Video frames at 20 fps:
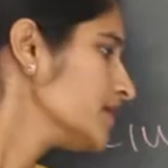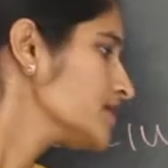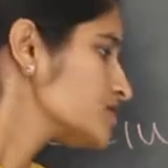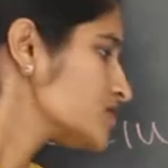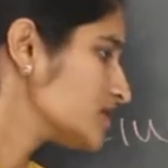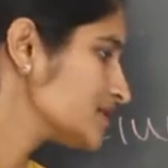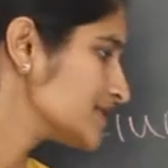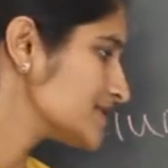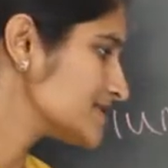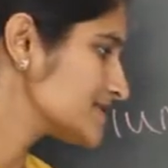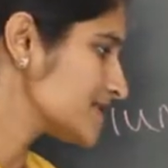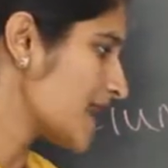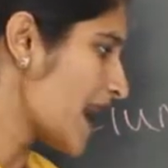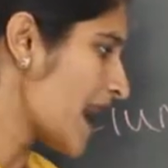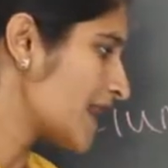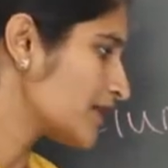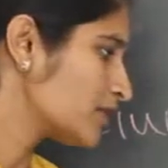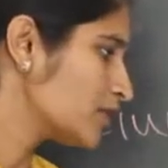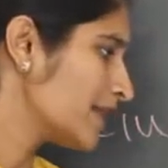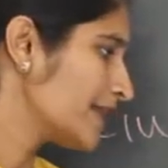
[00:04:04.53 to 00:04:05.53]
So this
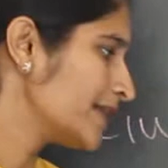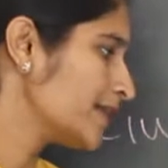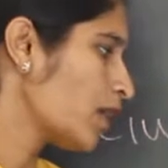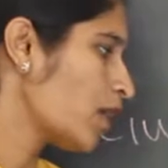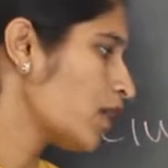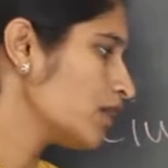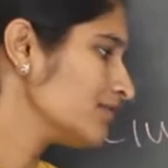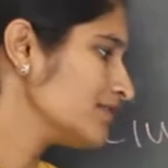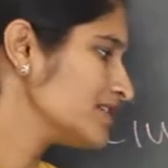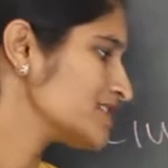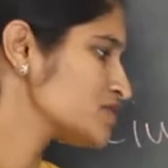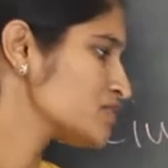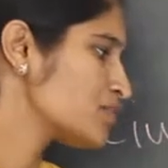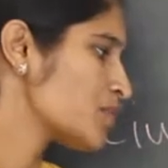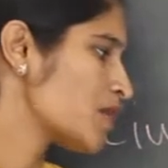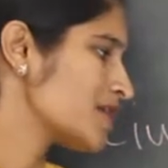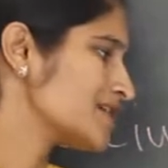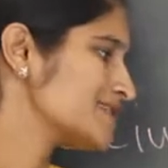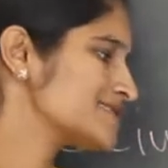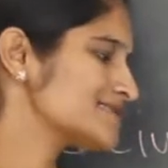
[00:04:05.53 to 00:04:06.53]
arrowhead always
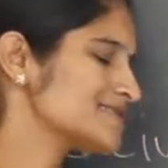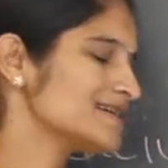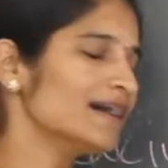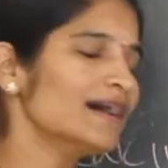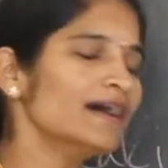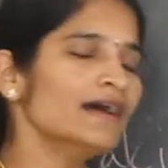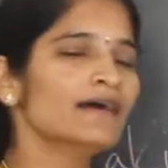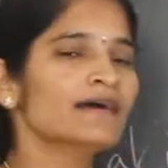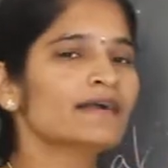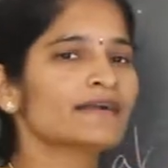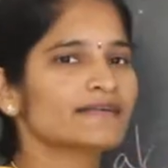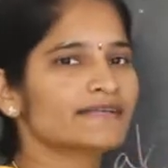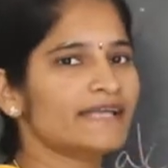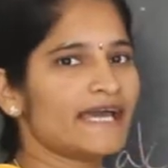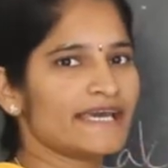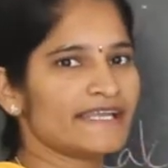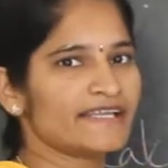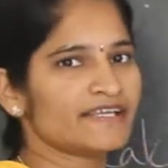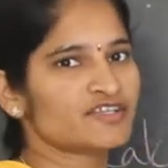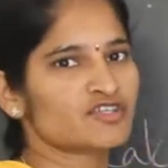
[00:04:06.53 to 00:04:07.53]
points the
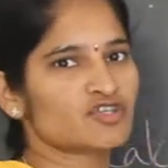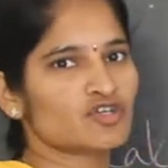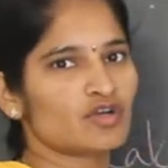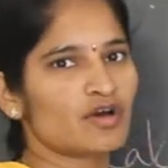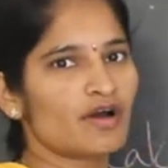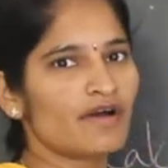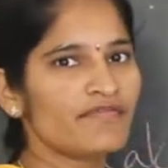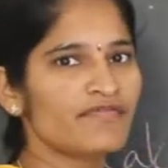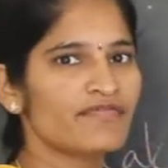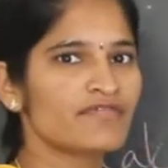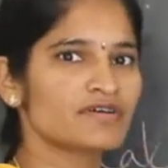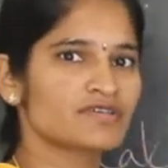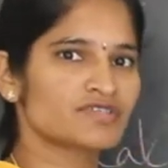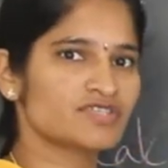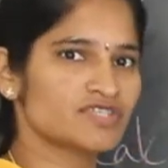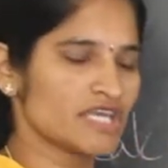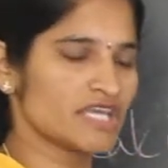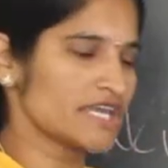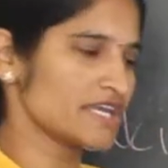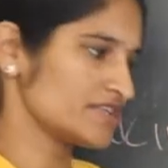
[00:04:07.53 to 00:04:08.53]
direction of
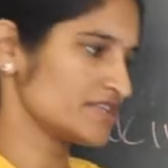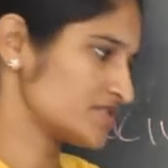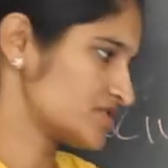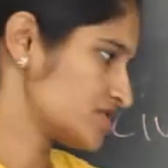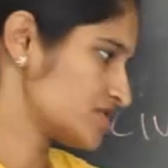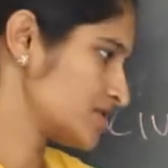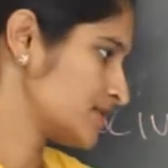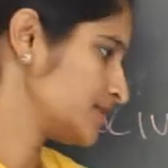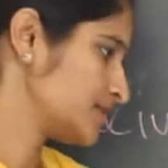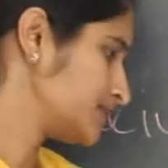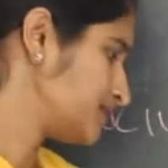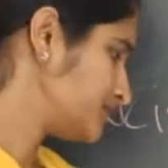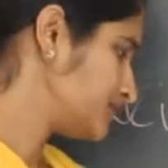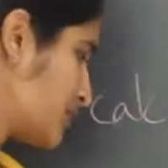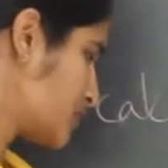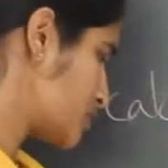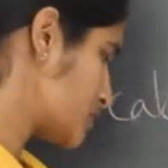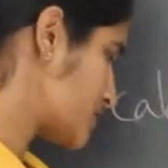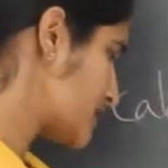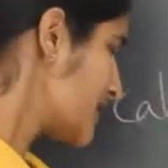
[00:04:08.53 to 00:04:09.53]
change.
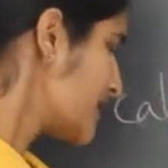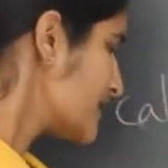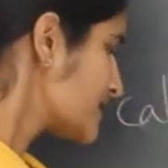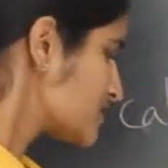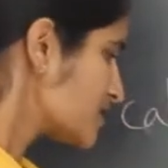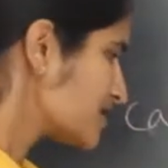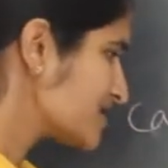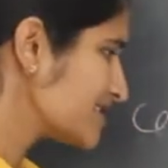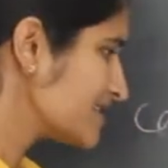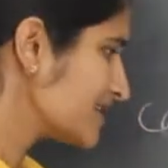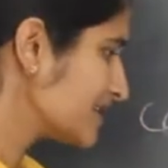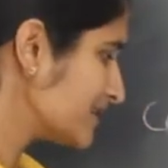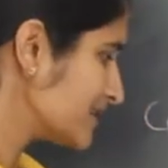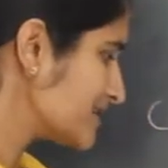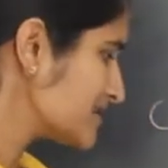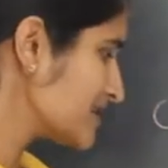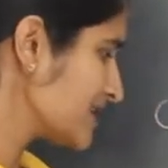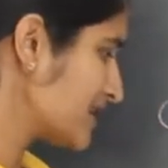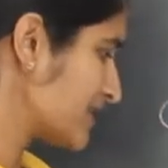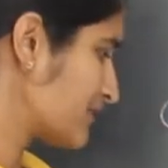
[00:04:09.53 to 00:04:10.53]
Suppose, so in
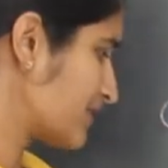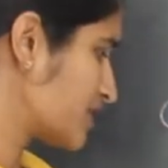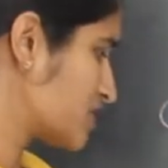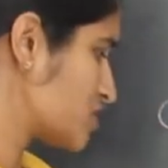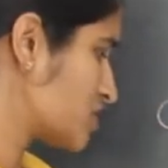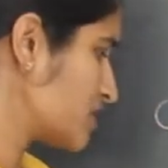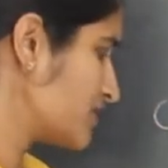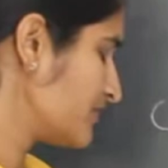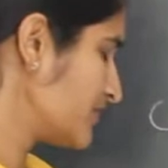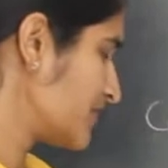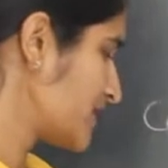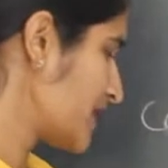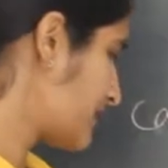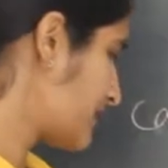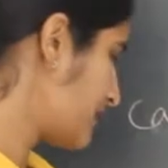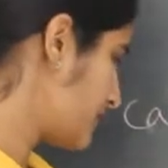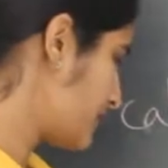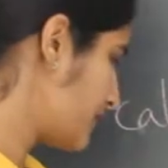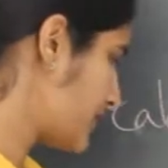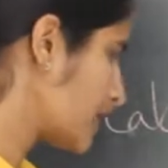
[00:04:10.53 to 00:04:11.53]
this equation
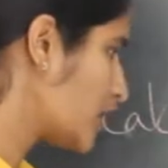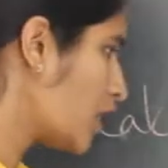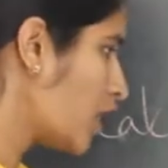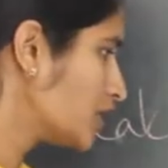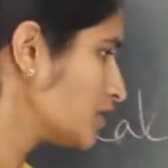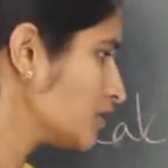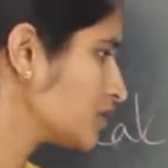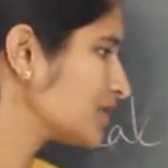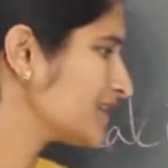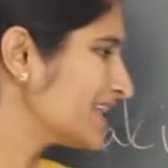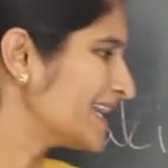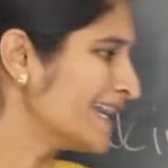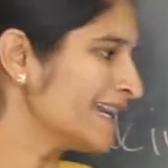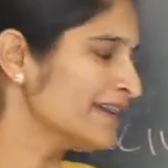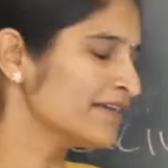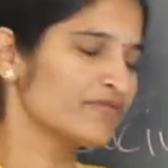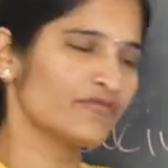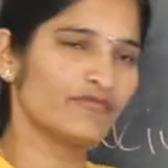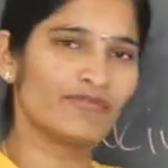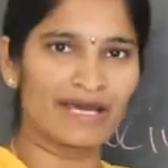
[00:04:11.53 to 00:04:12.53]
we got
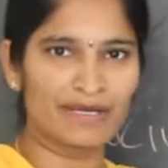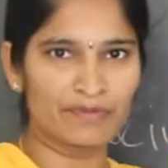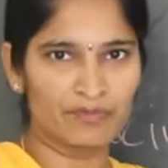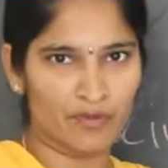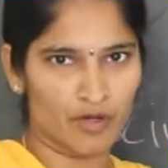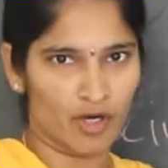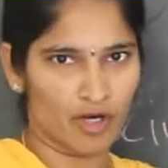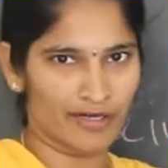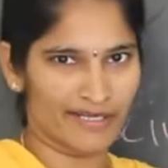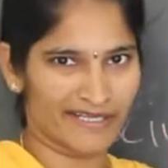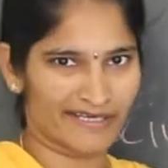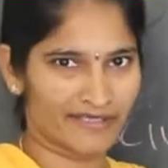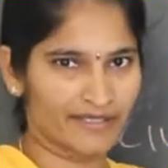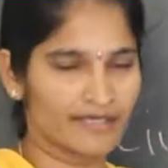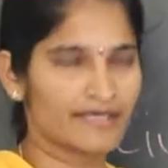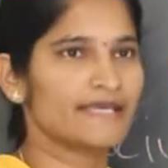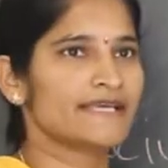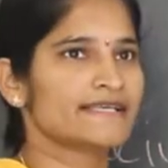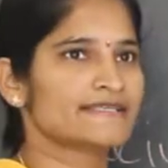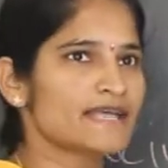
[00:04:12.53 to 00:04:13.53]
only one product.
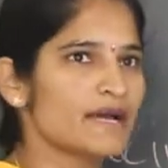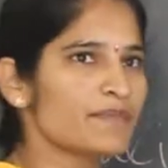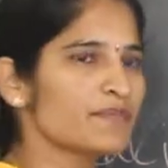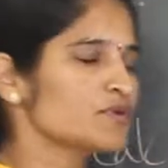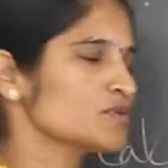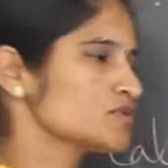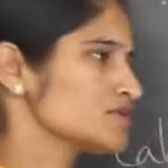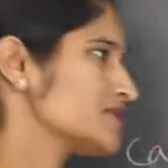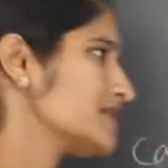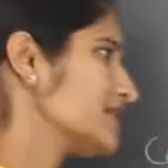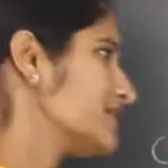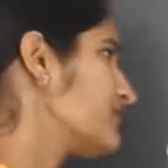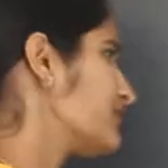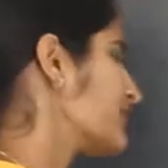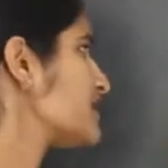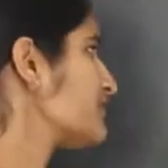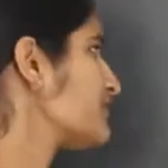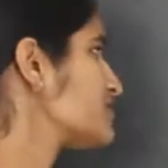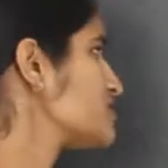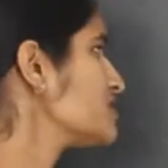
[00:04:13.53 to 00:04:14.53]
Suppose if
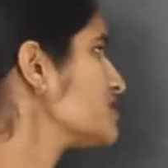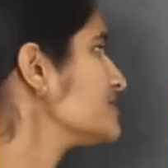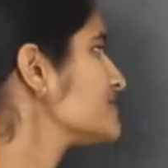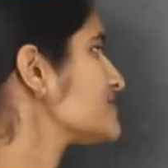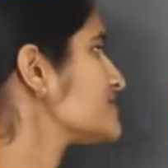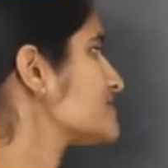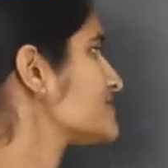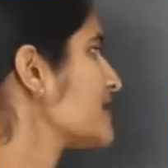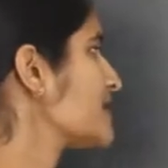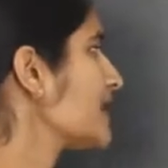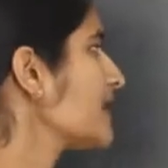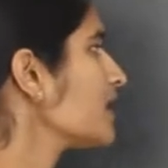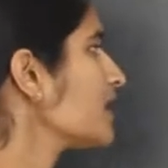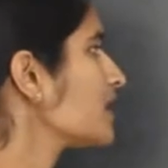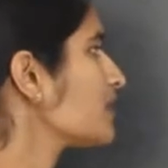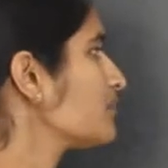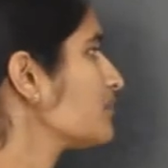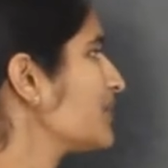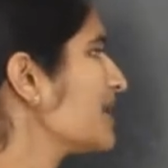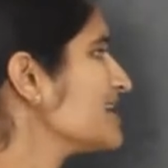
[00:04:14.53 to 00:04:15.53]
the equation
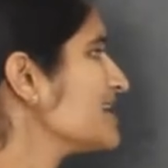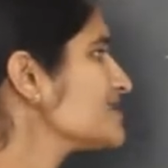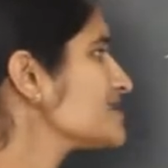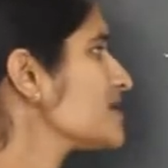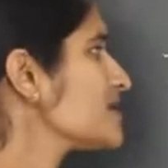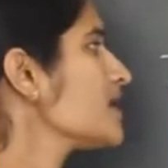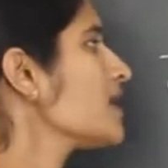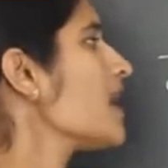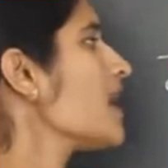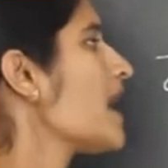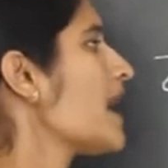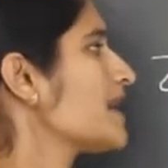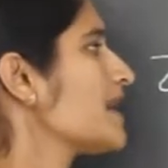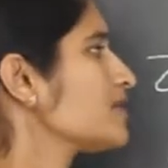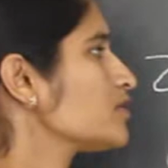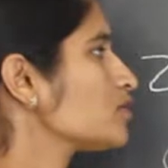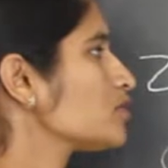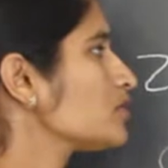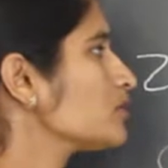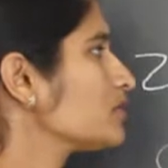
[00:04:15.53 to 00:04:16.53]
zinc plus
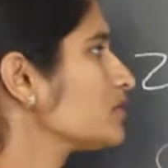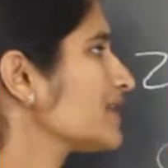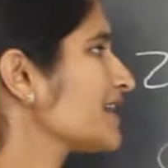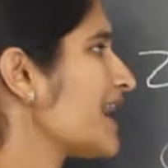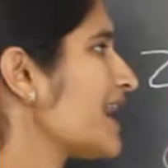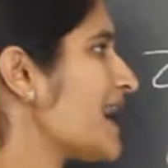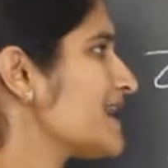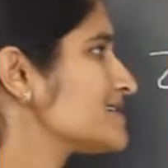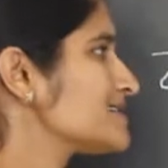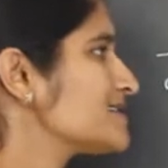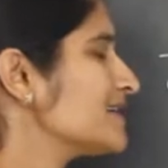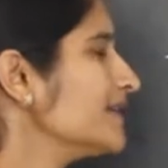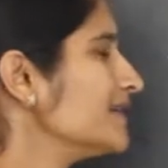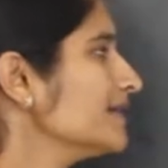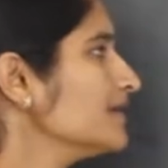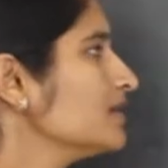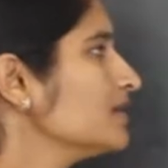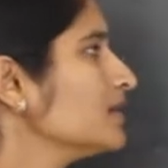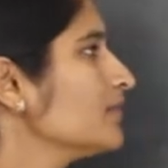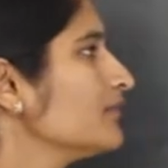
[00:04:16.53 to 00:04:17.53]
hydrochloric
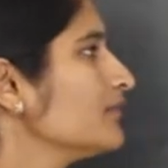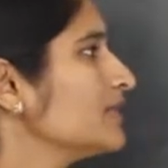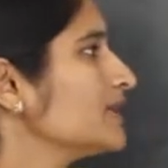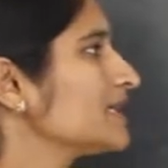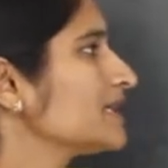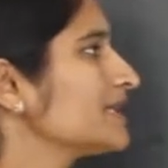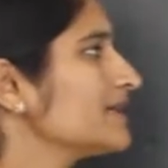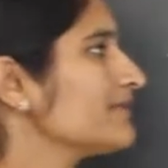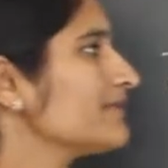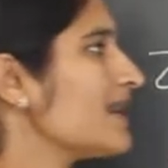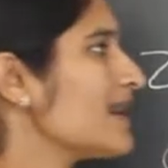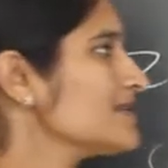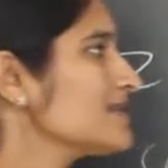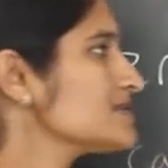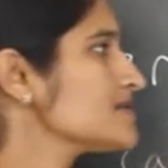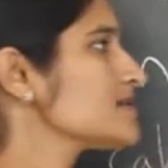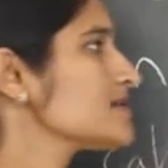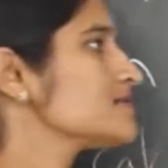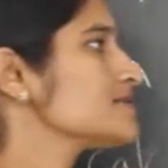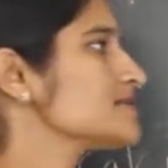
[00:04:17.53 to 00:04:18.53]
acid will give
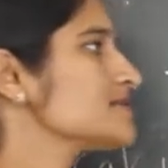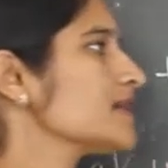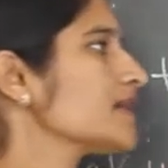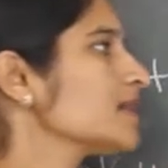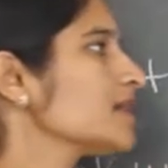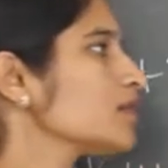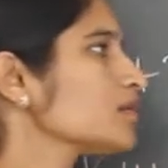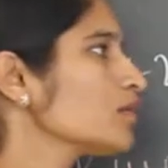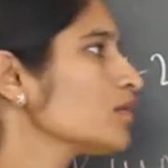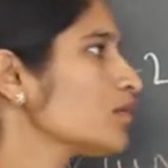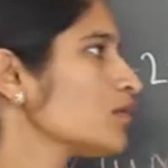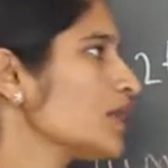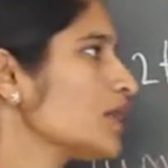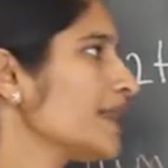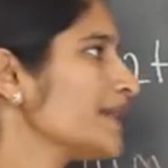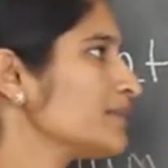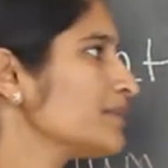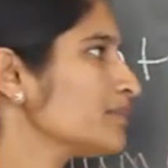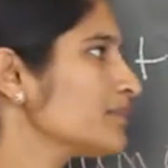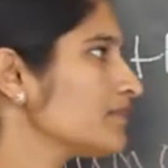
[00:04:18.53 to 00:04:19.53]
us zinc
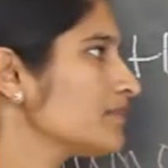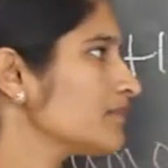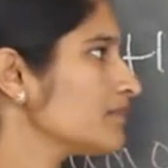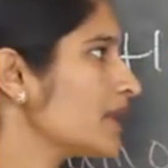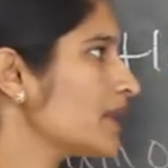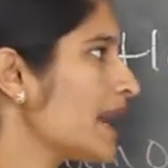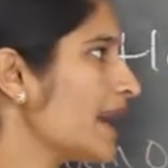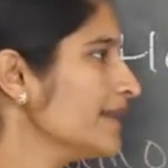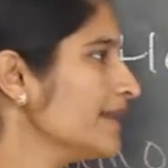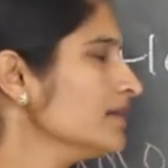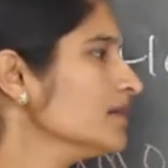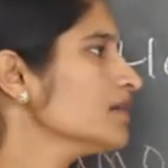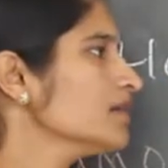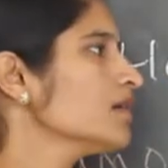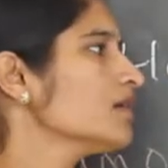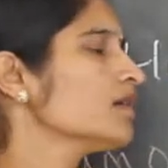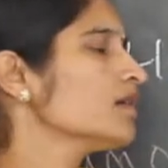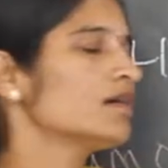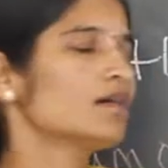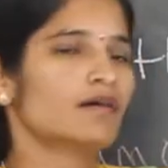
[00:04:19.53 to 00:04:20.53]
chloride and
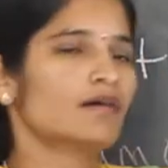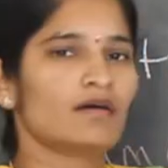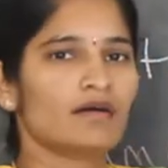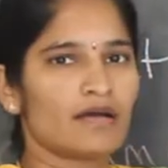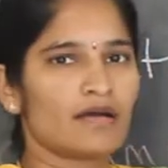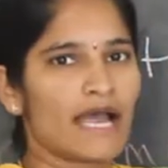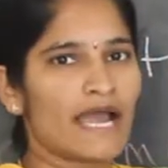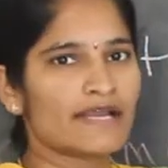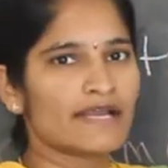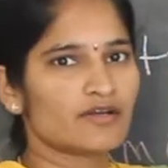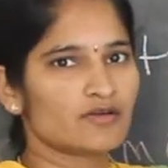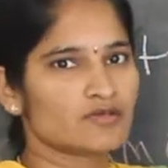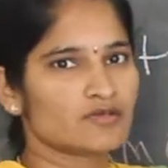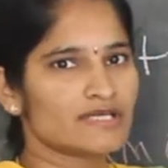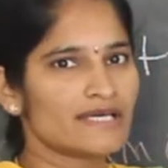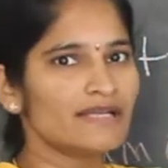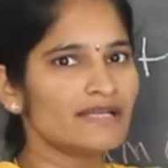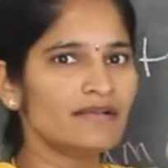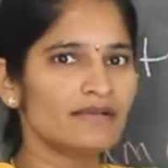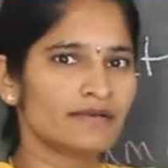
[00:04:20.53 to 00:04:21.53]

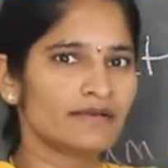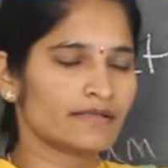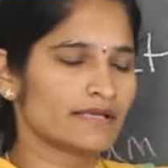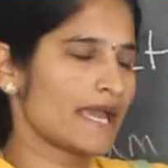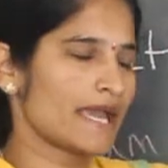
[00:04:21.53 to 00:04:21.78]
hydrogen. We